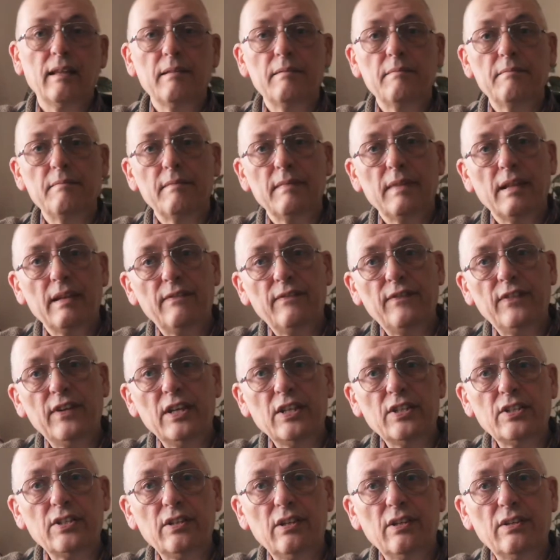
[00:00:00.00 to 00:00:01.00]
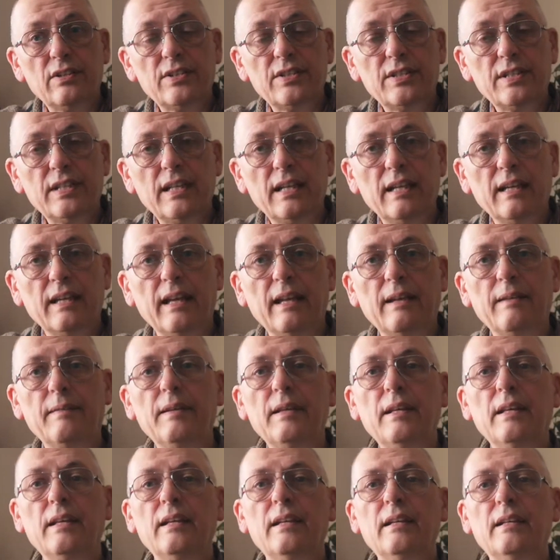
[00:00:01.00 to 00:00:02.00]
and finishing on C again,
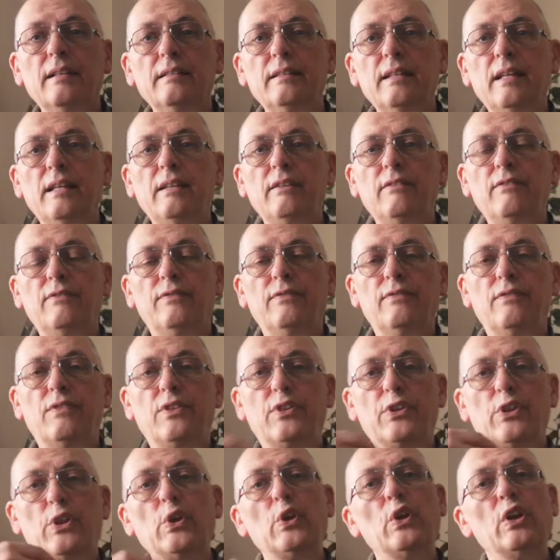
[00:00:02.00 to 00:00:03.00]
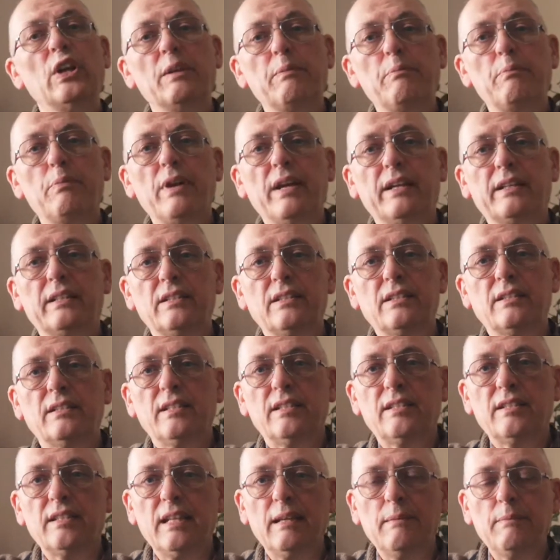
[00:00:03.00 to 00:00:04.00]
and then you've thoroughly practiced the
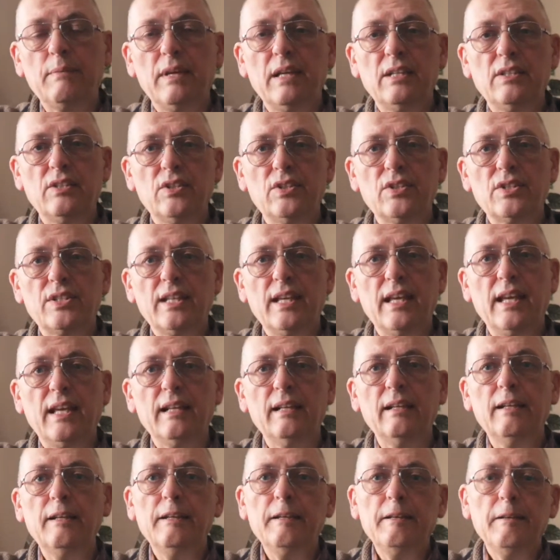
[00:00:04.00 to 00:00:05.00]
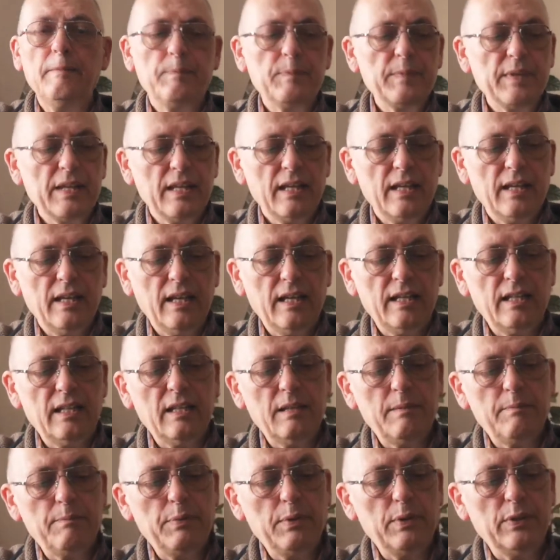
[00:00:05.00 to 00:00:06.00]
C major scale.
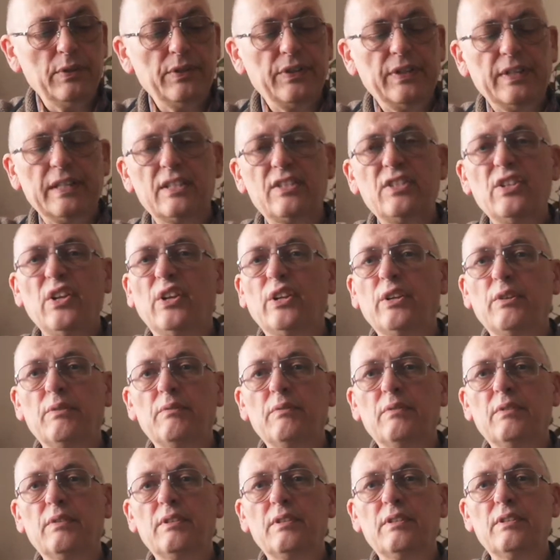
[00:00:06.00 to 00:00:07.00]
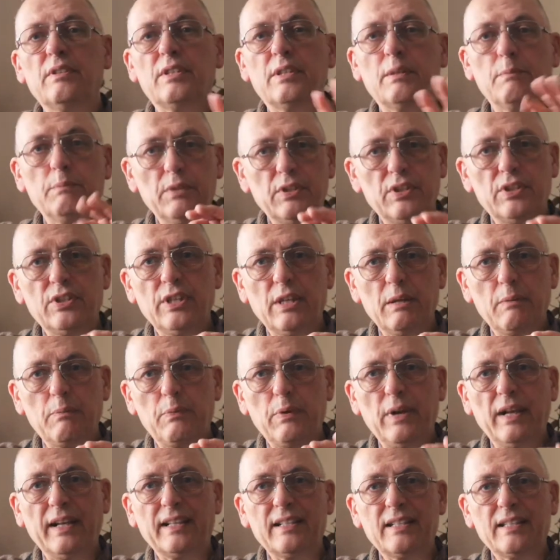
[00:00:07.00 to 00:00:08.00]
The important thing is not so much that you
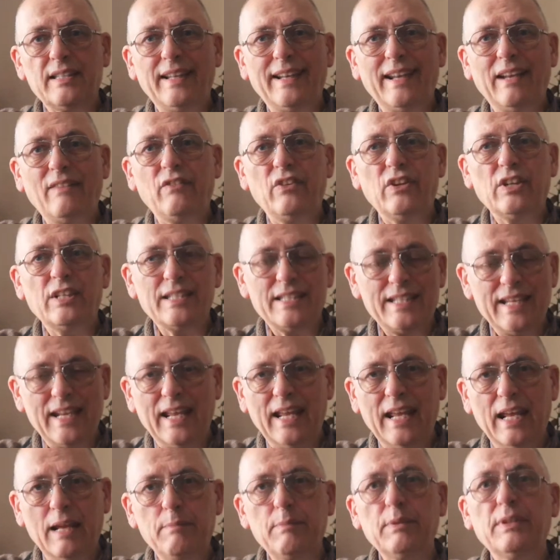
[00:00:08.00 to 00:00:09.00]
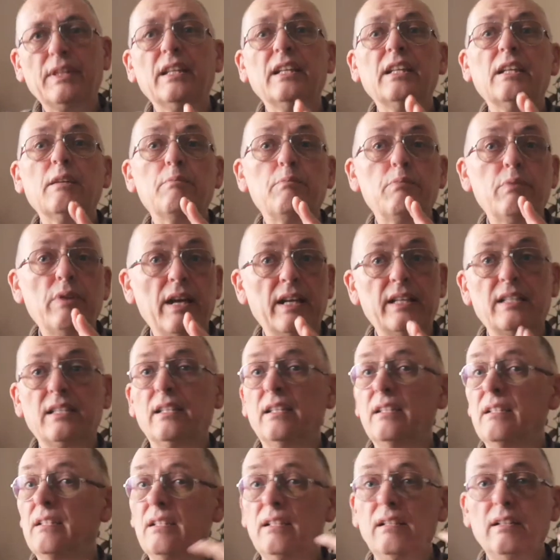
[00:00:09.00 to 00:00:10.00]
practice that every day, but that you practice
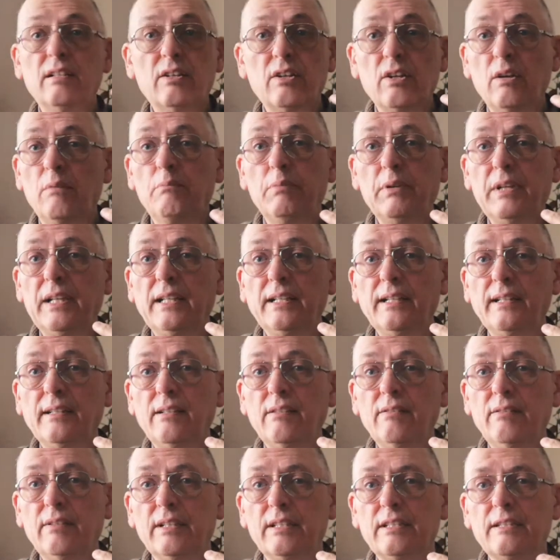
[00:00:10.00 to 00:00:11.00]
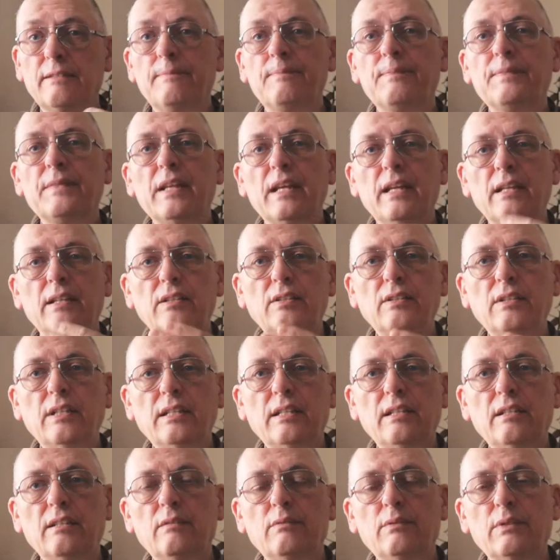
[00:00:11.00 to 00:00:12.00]
it until you completely know it. And you need
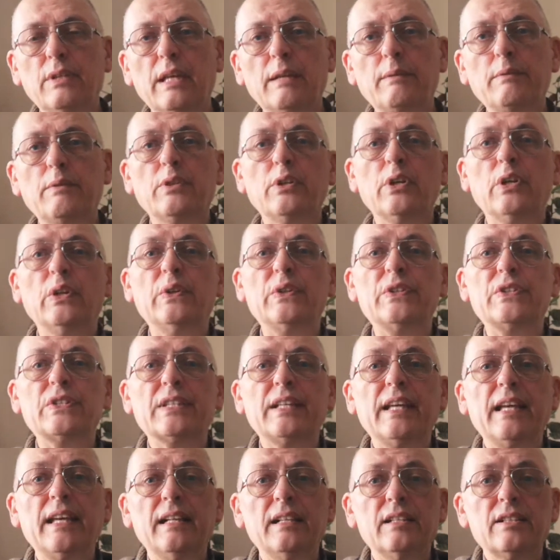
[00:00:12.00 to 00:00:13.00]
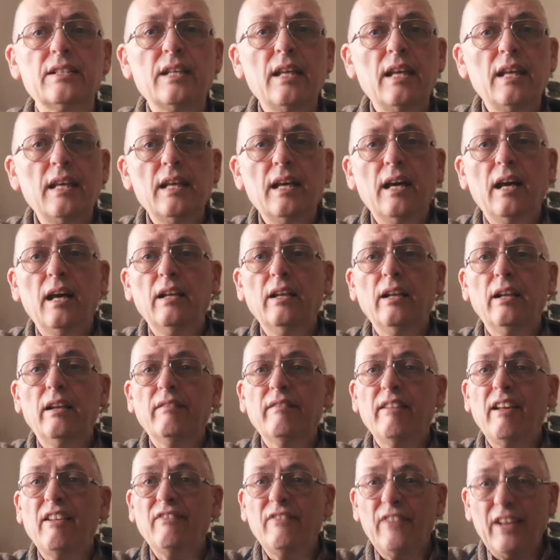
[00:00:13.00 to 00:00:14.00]
to do that with all the scales. A lot
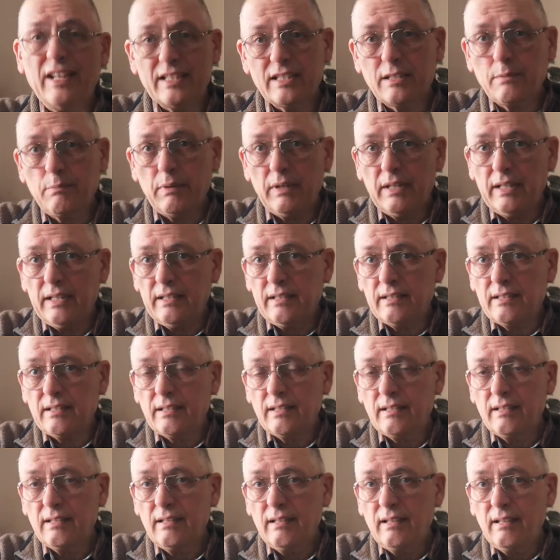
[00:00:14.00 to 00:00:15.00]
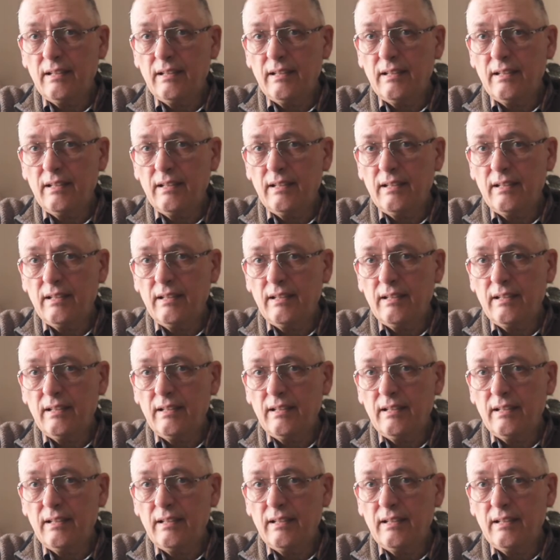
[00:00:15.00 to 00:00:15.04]
of advanced players